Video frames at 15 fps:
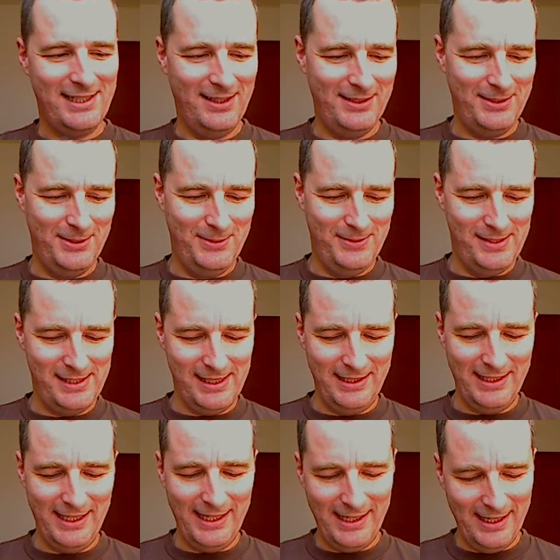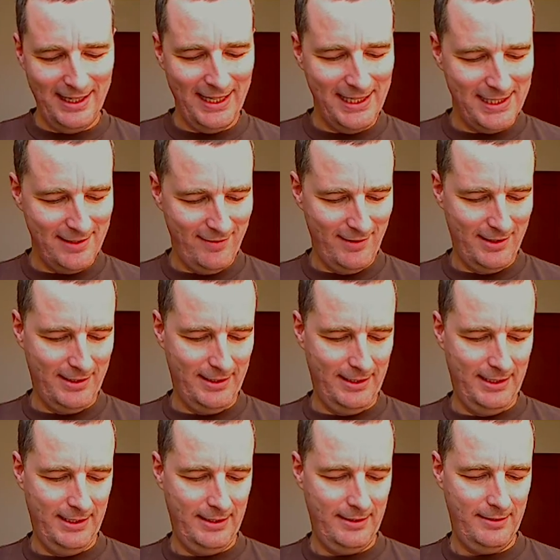cartoons, and then later on,